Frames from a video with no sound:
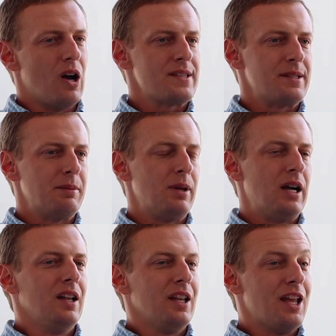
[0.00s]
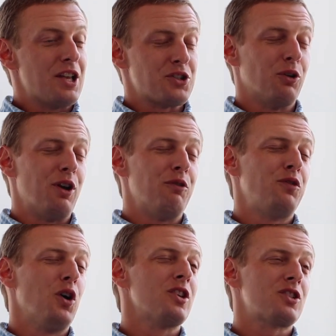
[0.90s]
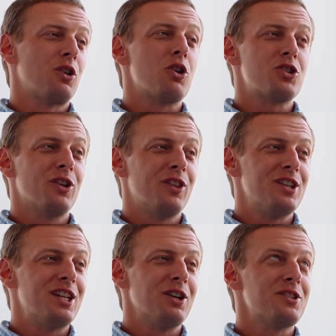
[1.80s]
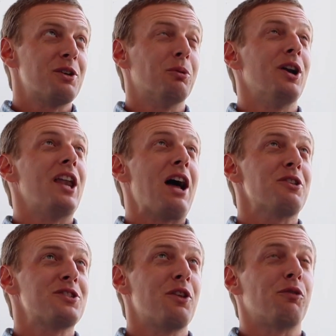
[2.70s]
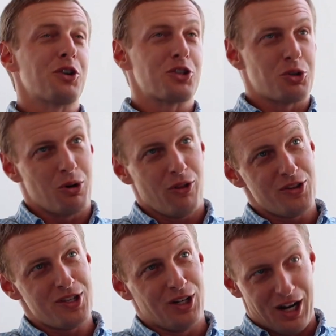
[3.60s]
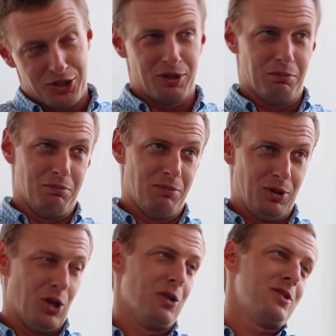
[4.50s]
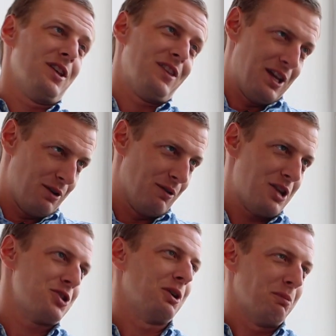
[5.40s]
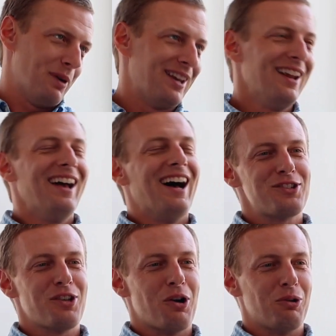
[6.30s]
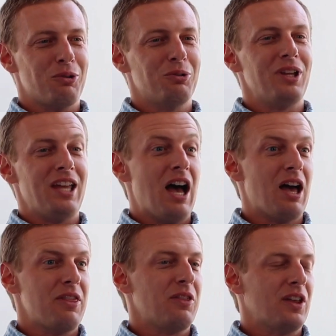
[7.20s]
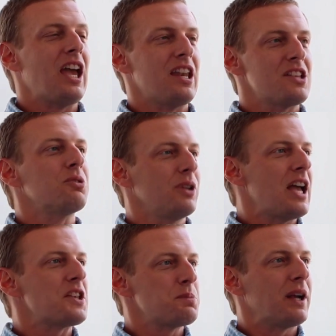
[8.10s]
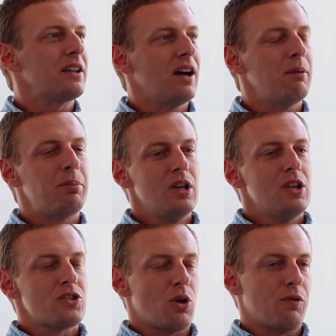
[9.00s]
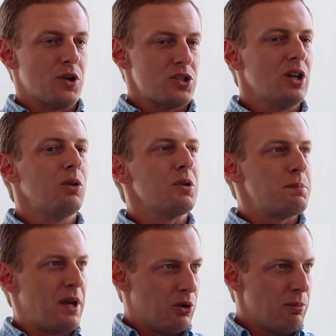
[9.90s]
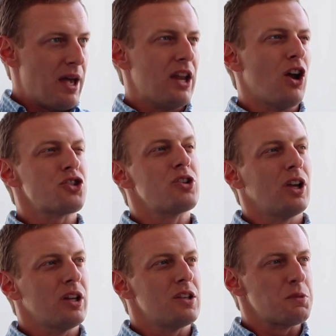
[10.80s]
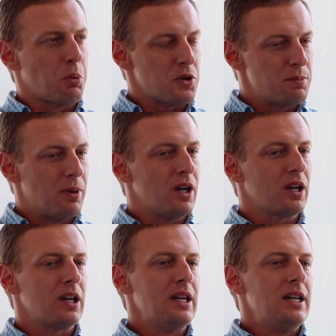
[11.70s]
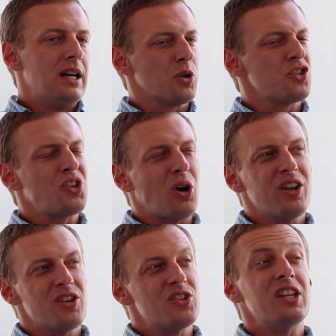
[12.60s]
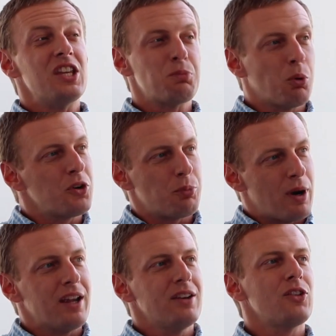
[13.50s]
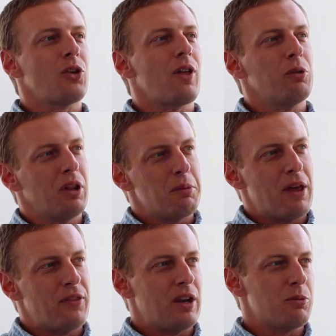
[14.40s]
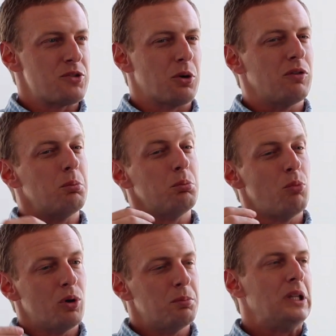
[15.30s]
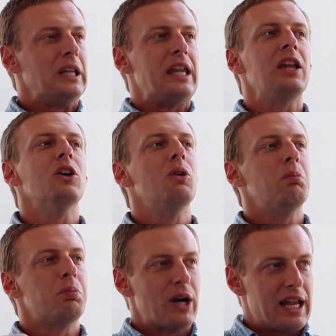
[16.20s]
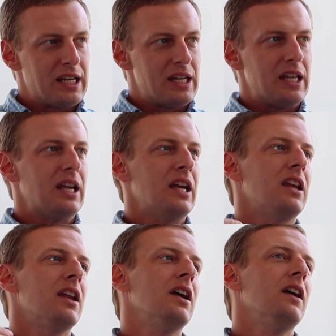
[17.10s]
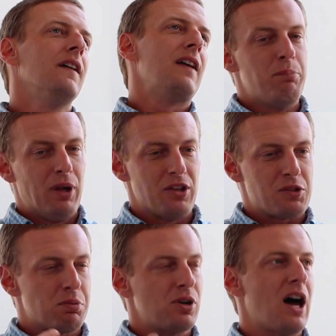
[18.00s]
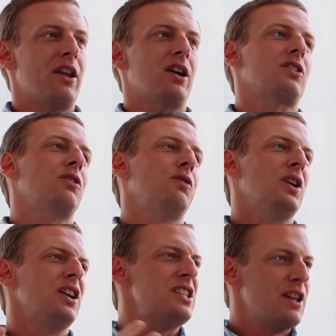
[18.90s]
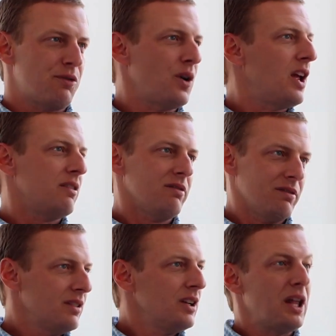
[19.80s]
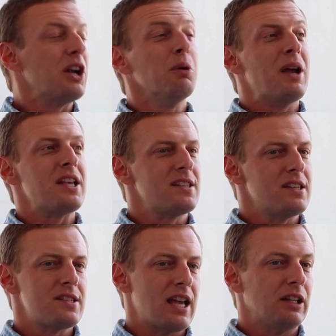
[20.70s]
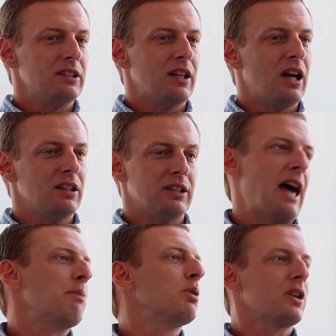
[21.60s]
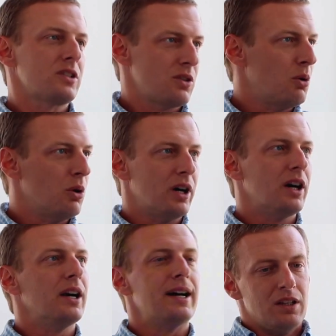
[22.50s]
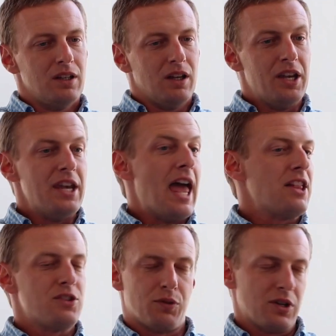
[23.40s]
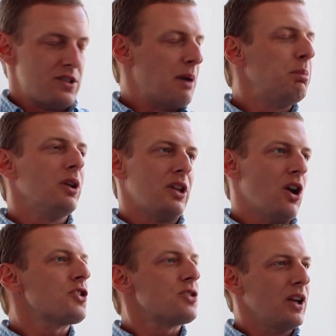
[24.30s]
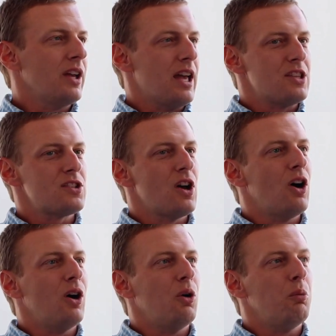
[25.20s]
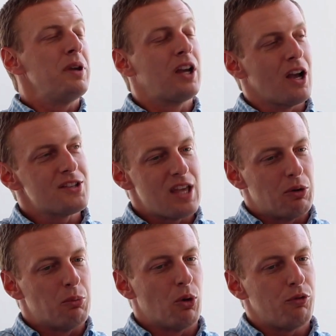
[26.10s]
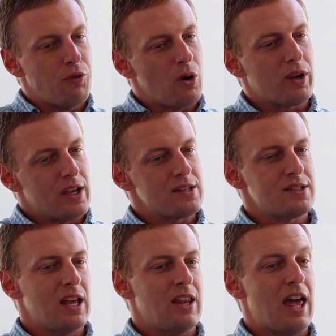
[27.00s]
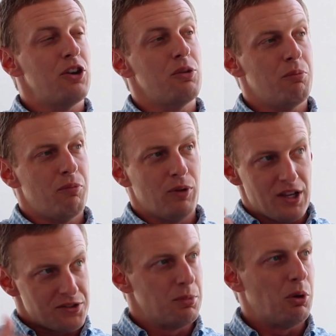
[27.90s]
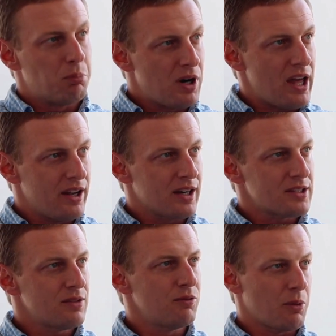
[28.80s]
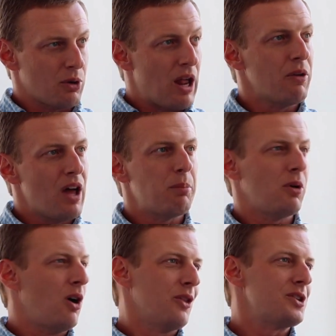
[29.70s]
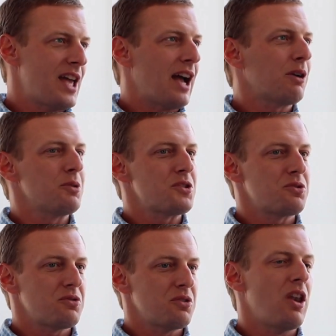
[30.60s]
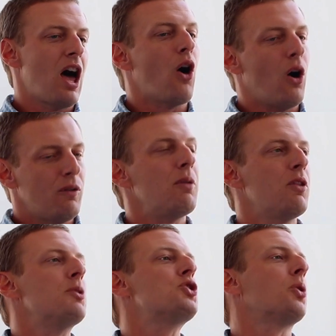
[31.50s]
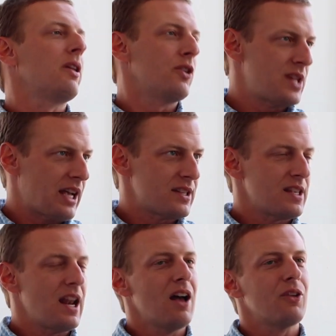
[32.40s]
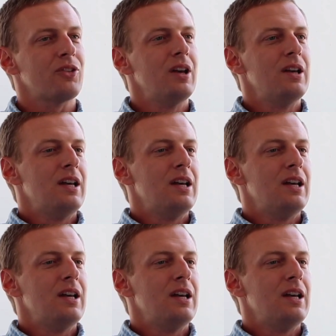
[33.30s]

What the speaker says: Awesome. Yeah. So in full disclosure, the deals that were announced in the first quarter of this year actually closed at the end of last year. But so yeah, I think the cadence really has picked up. So our first deal was Picklebet, Australian sportsbook. Sort of started as an esports brand. So that really meant that it was sort of a more millennial branded. It built its product for a different player base than, say, a Ladbrokes or a Neds, for example, in Australia. And so because they were more focused and had custom built product from the ground up, all their tech was, not all, the majority of their tech is in-house.